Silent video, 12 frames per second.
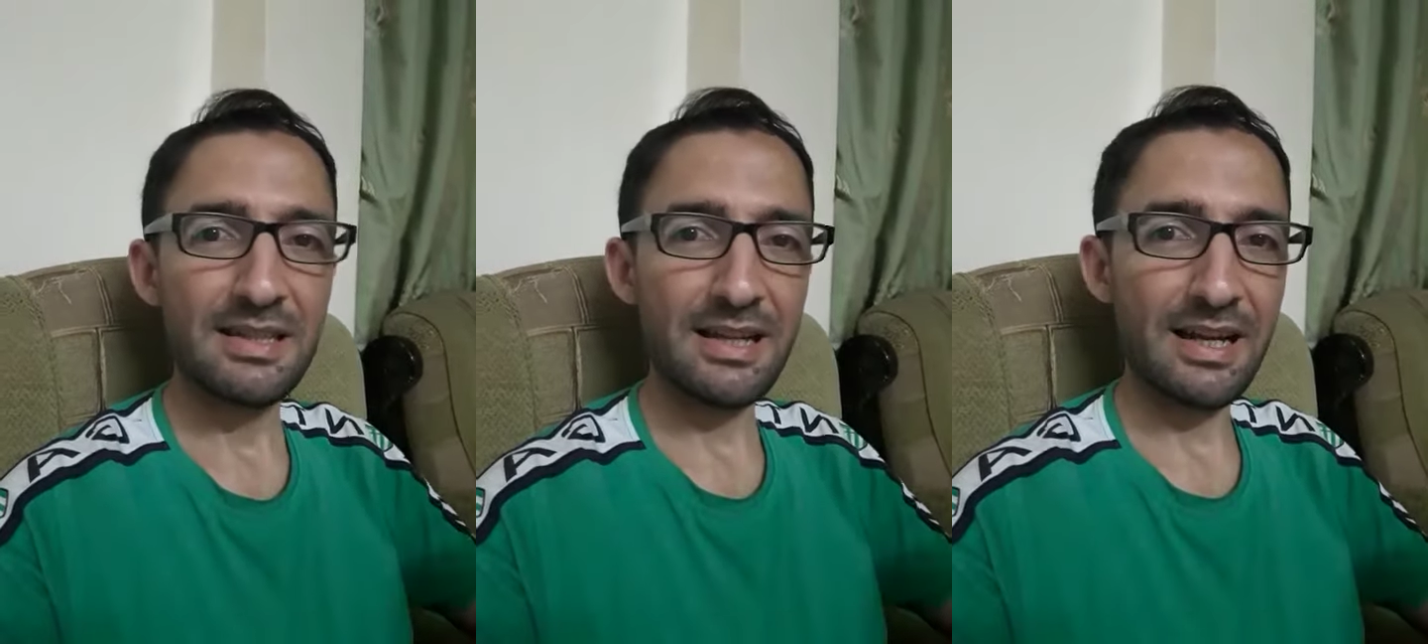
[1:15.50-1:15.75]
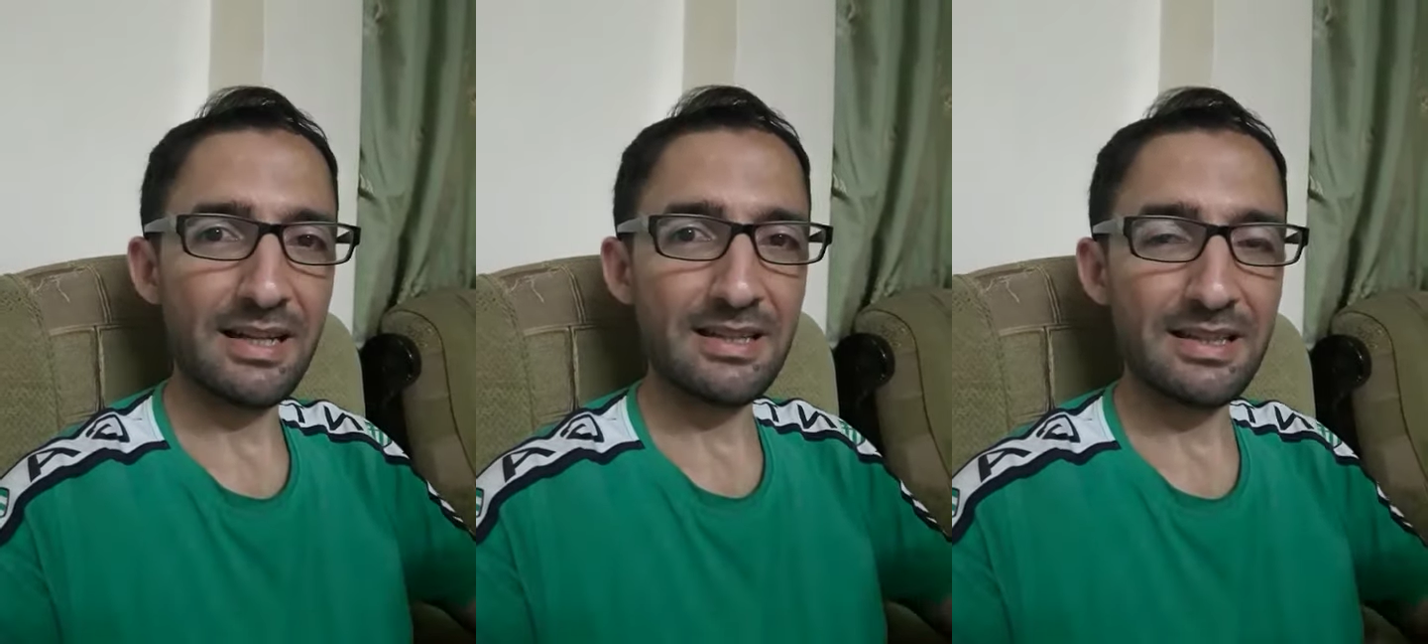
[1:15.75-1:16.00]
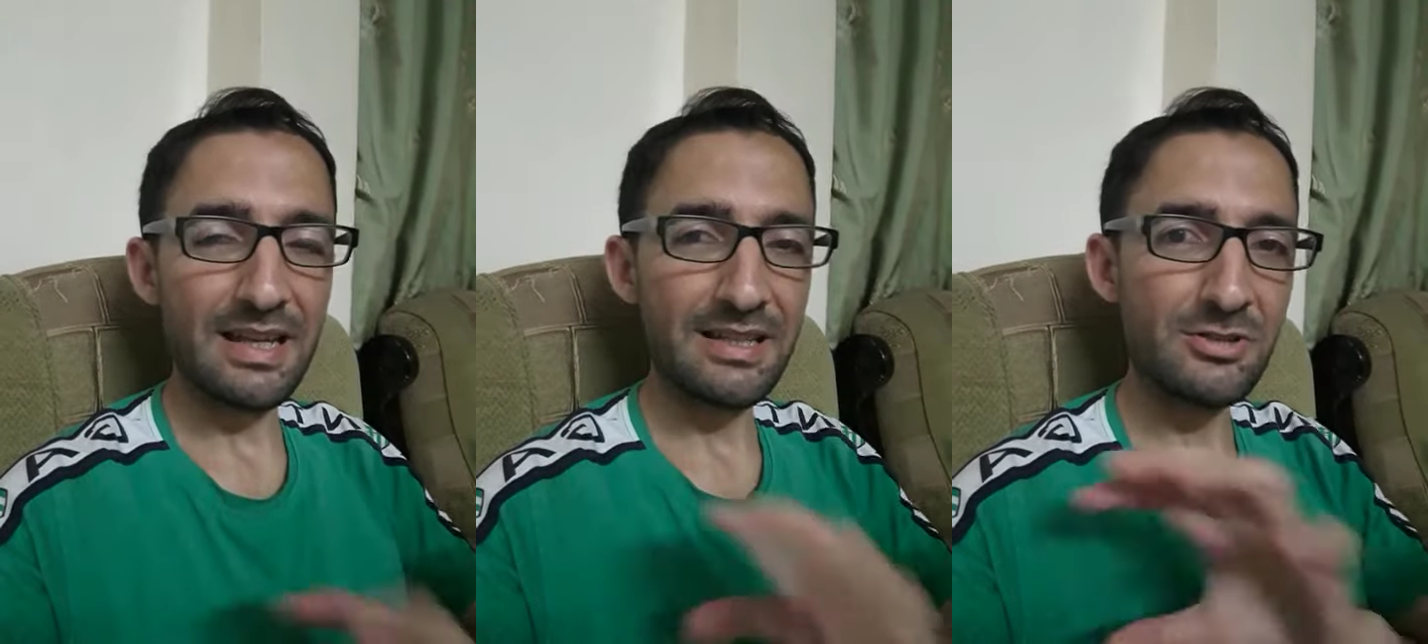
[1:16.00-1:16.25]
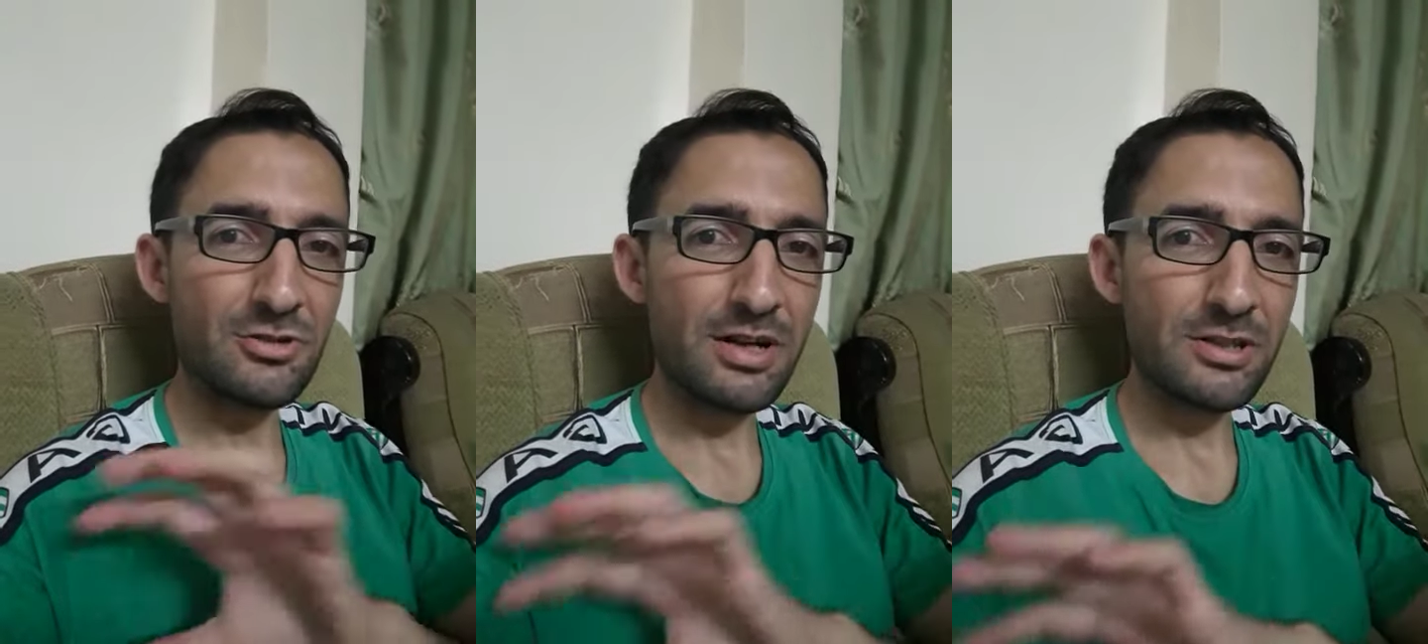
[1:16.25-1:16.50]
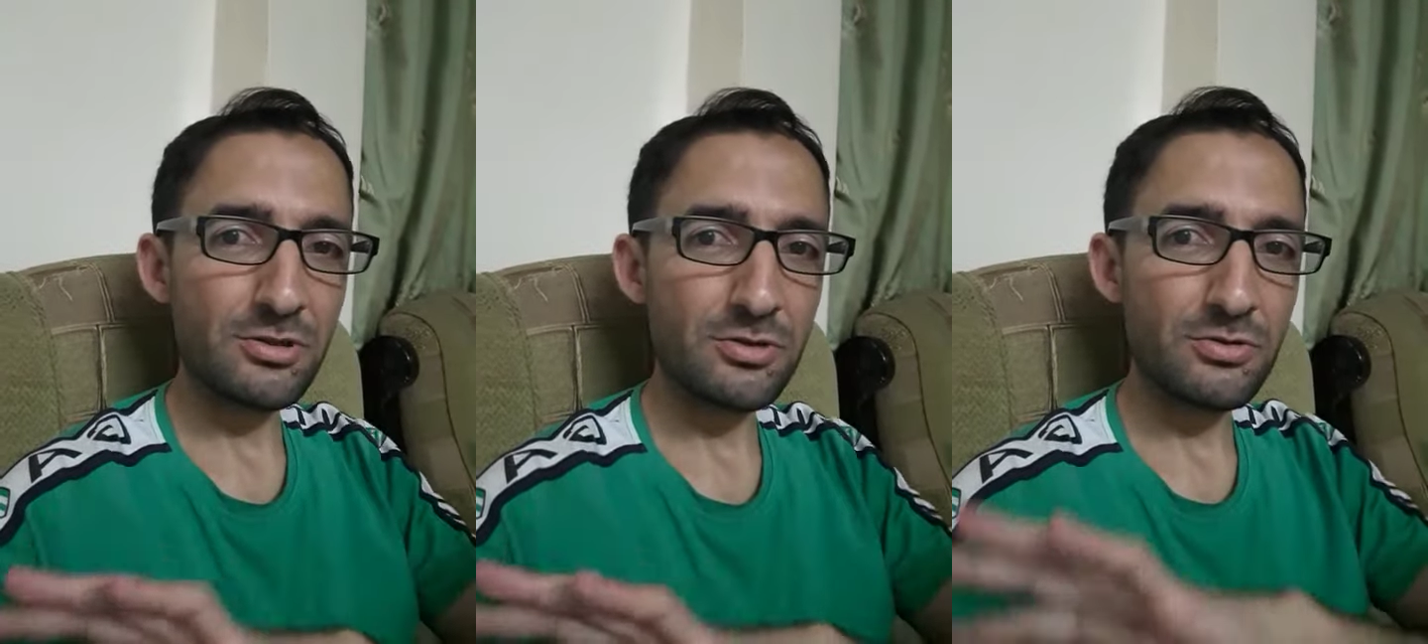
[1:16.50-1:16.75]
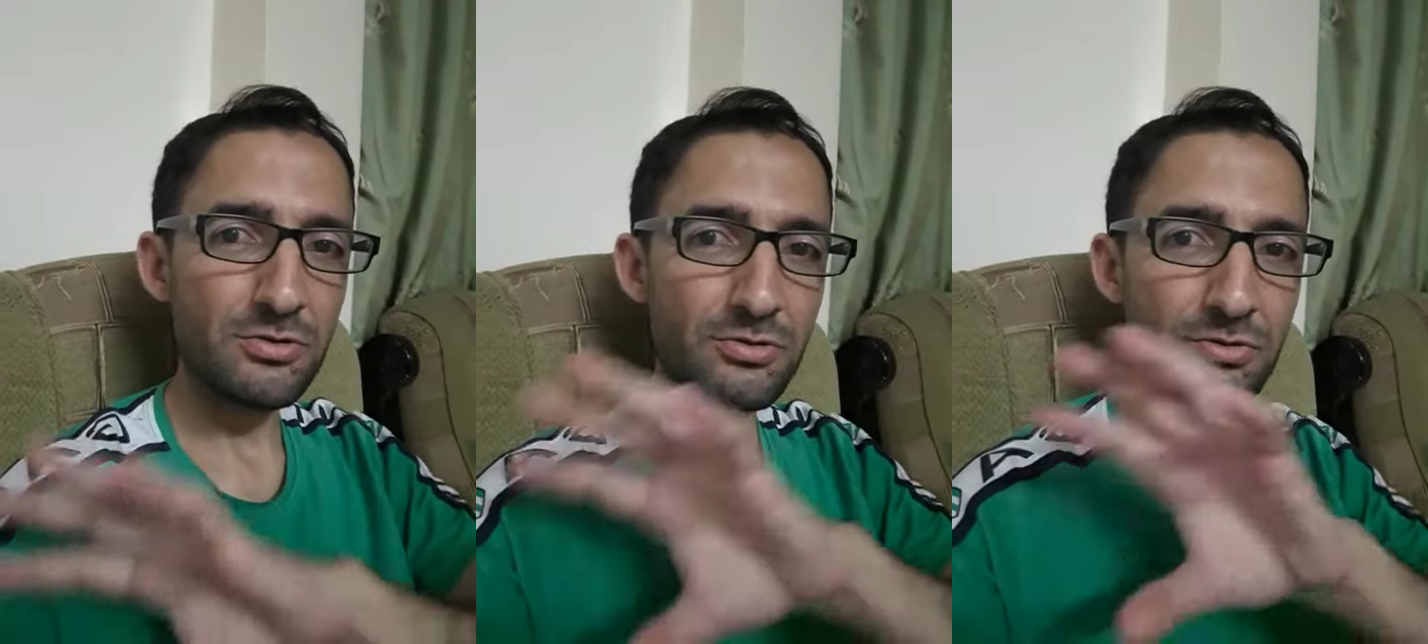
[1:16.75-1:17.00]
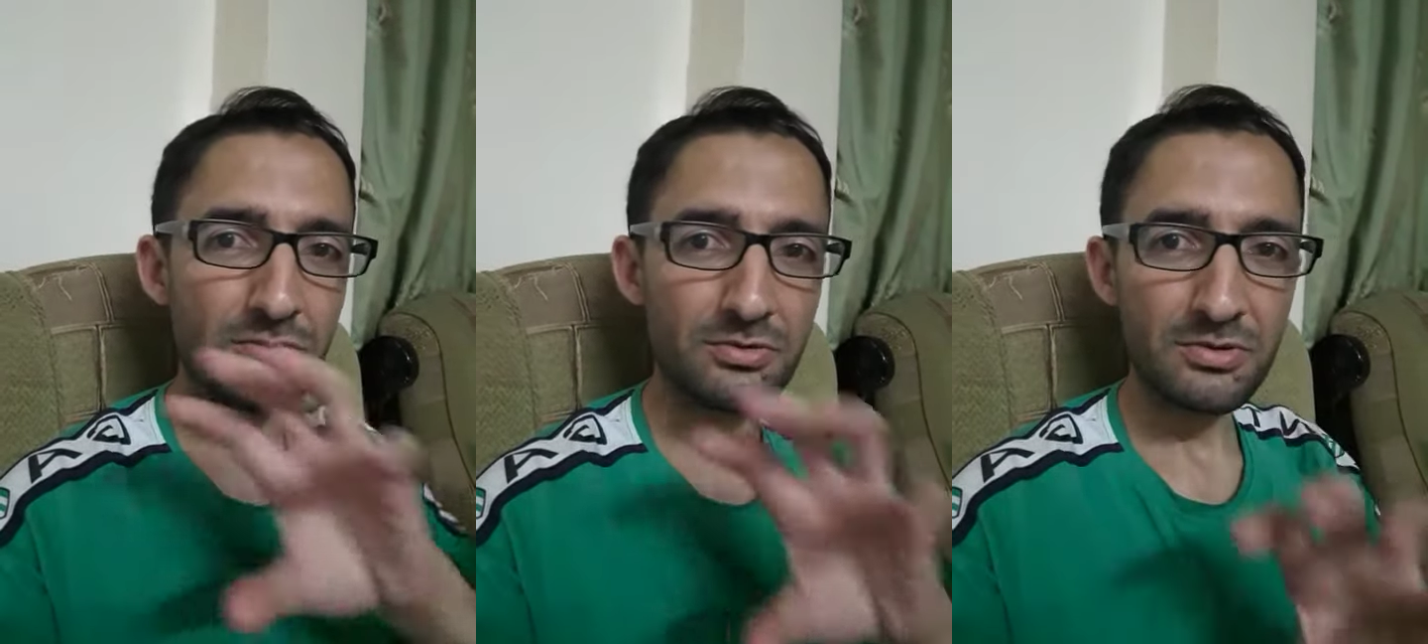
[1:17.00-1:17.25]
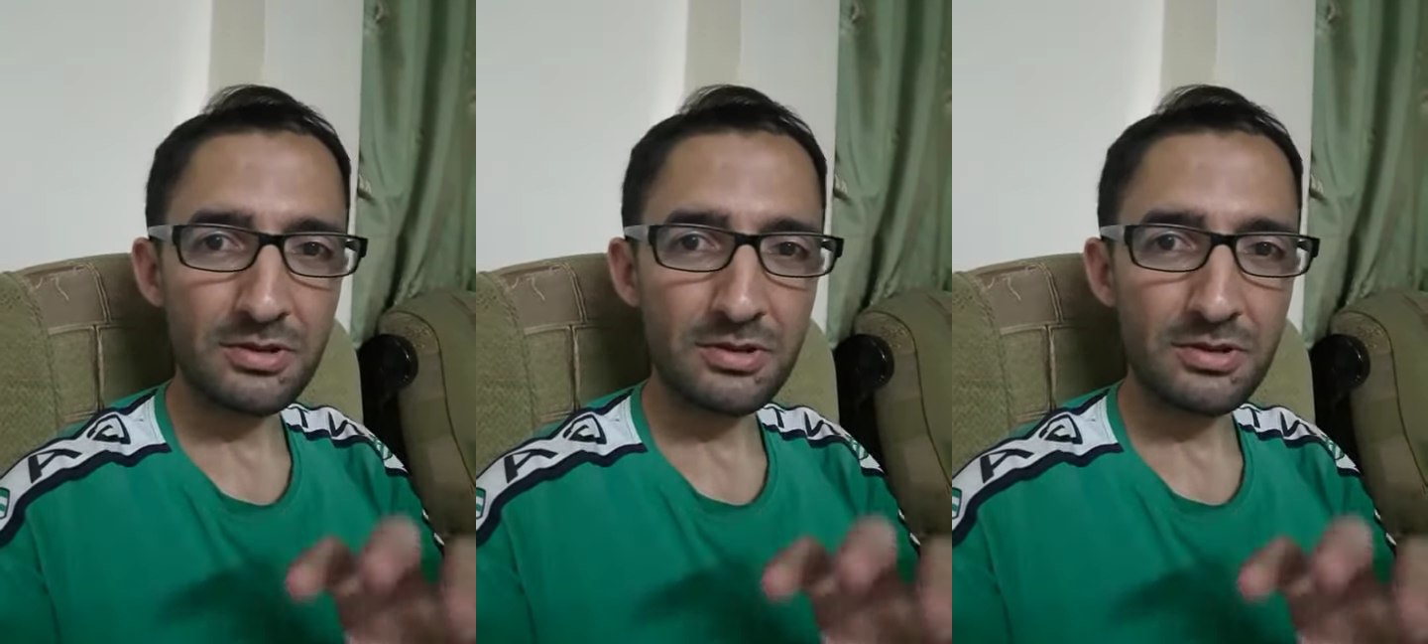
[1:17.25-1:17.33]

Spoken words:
And then try to